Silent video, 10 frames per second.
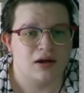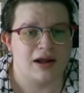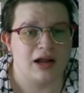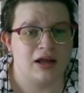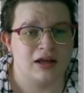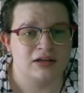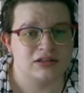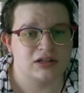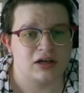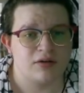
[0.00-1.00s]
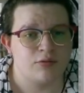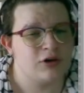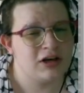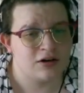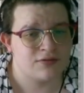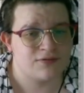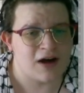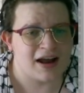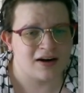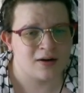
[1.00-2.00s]
And we need a
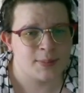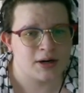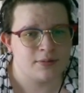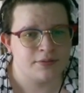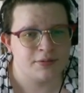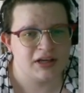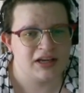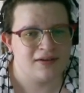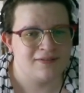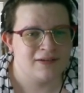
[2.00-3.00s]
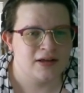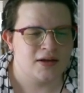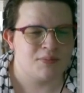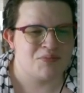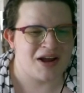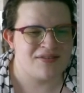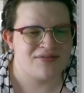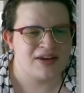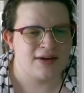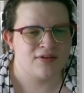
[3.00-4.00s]
fire, probably. My
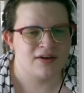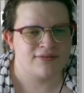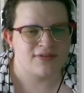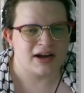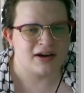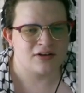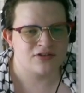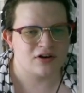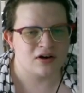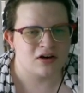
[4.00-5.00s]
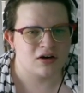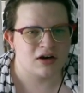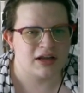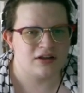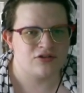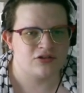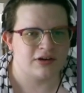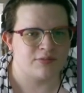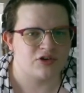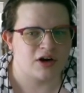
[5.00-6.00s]
favorite fire starter is
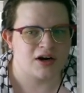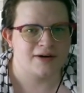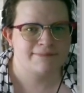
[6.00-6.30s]
Chimchar.